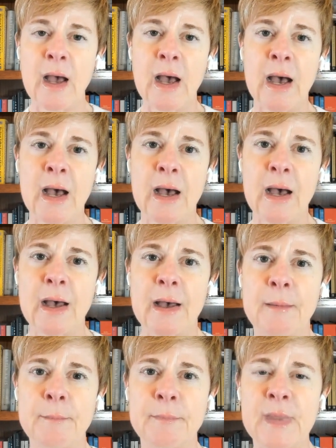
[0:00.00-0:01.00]

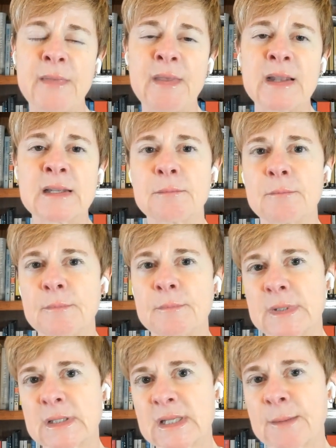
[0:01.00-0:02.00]
And then
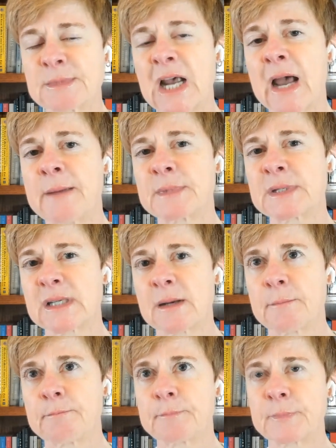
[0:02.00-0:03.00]
sometimes
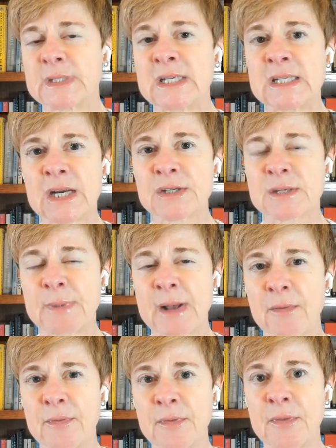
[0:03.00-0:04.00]
some details
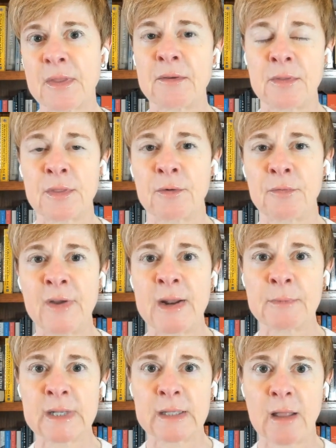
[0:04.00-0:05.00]
about their
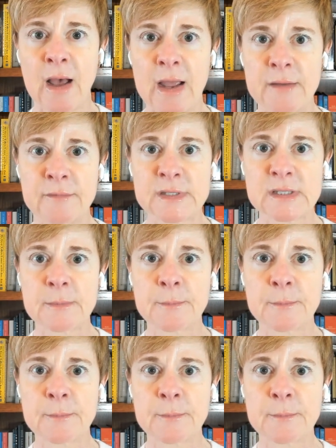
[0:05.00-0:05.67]
family lives,